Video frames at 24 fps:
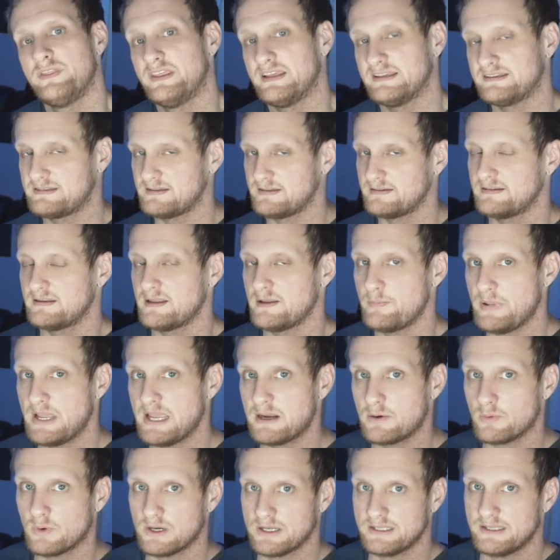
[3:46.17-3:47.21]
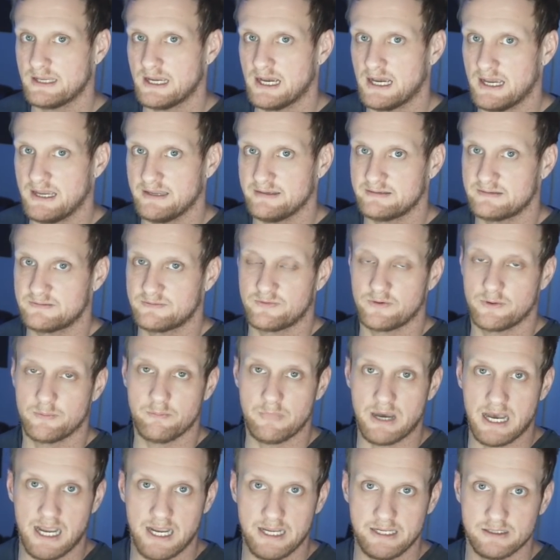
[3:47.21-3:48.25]
this is the big one, guys. For
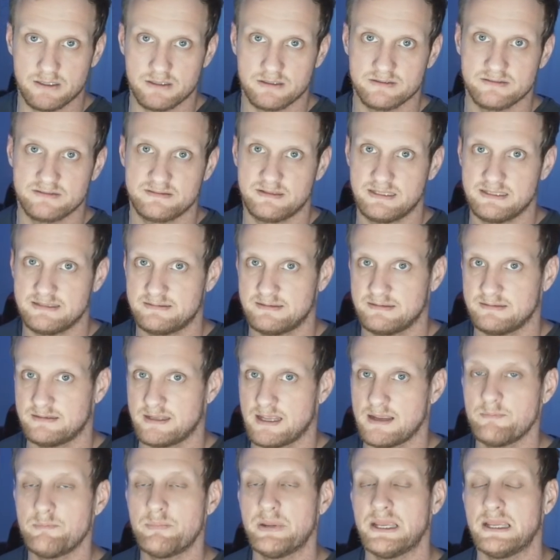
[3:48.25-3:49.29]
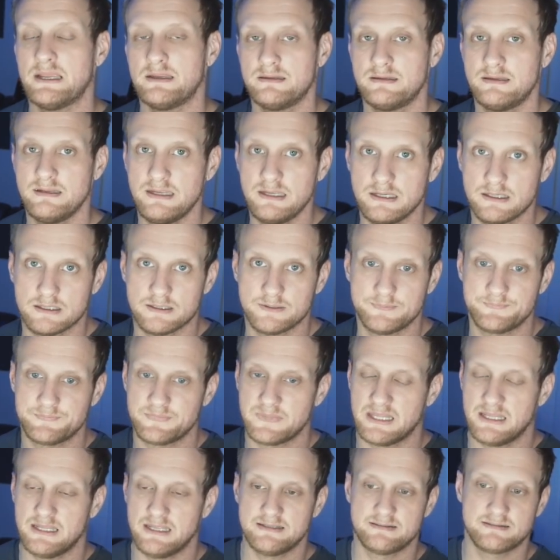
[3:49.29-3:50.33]
miners, this is a big deal.
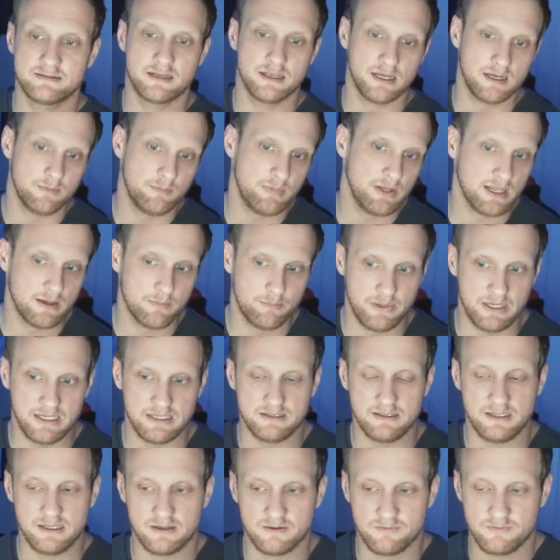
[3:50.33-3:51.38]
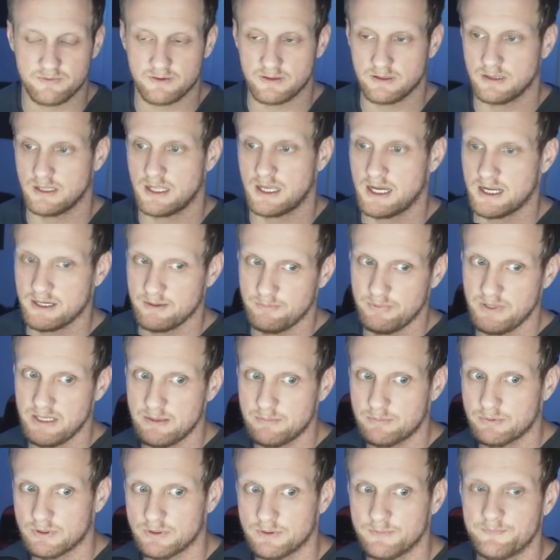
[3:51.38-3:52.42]
It's going to be a big deal for a lot of
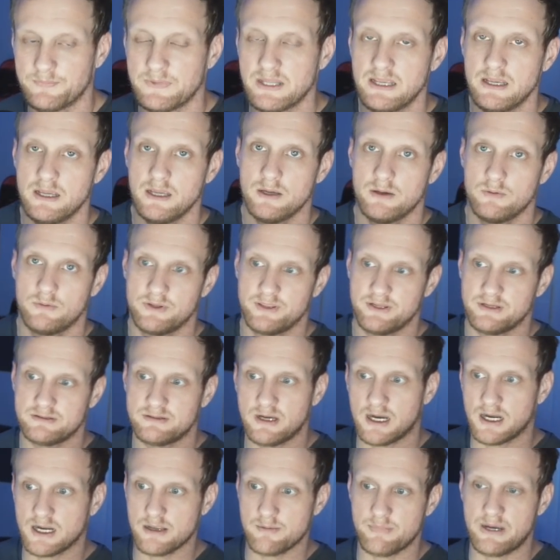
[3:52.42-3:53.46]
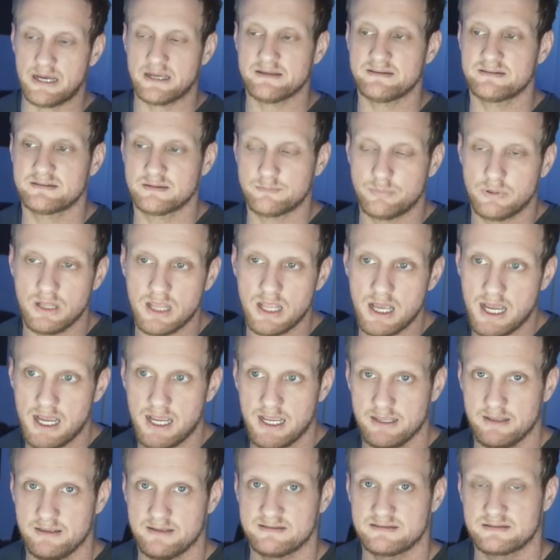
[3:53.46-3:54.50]
people. When they're talking about
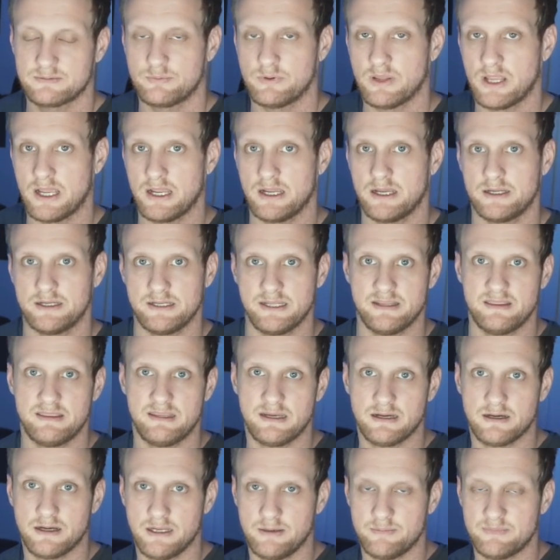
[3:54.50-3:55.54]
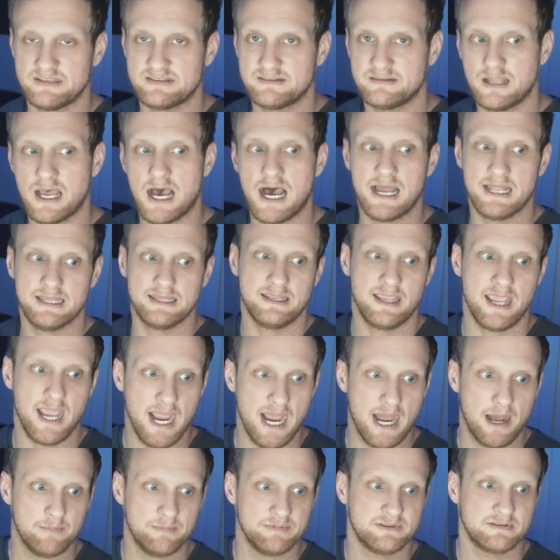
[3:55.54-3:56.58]
supply, the supply on Ethereum is not
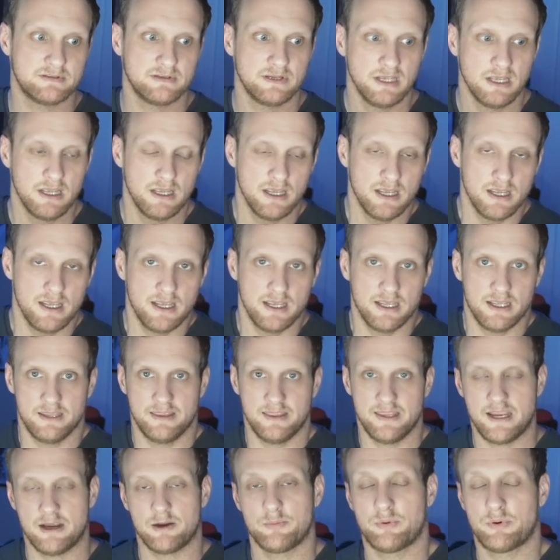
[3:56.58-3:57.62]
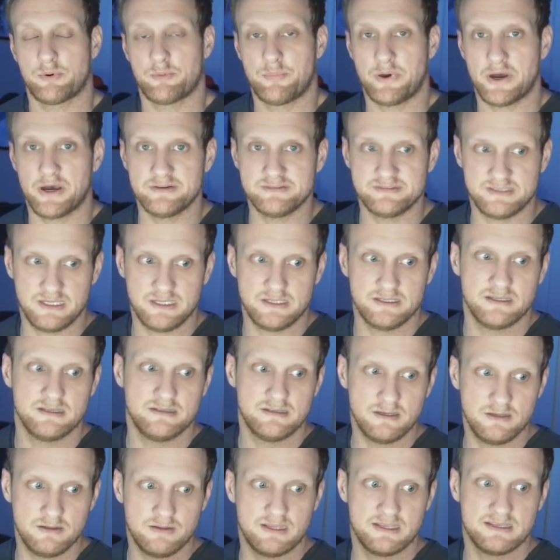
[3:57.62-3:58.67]
capped. They are proposing to
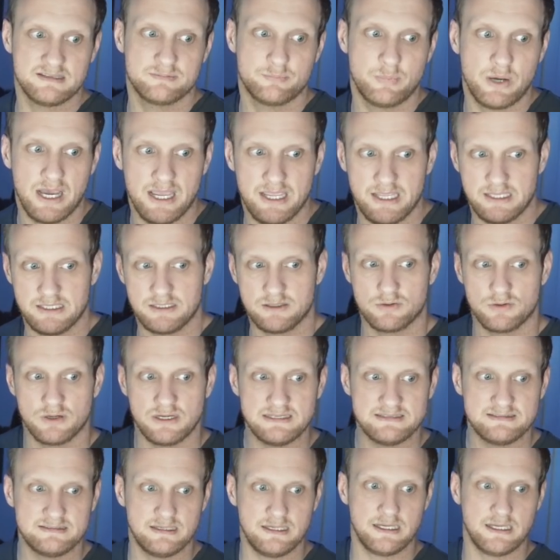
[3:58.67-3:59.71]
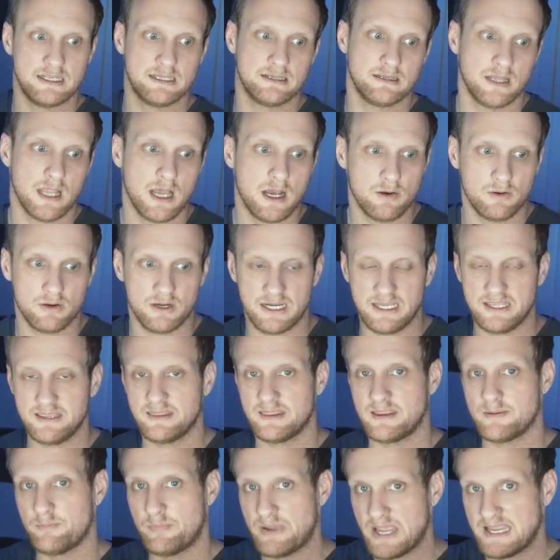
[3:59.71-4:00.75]
do this by increasing and lowering
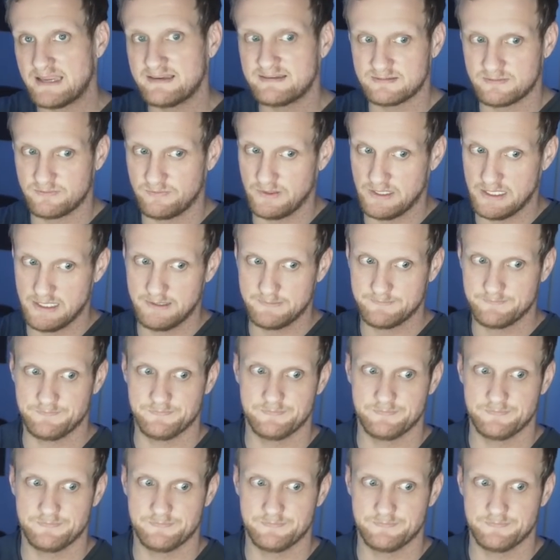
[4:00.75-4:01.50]
the base fee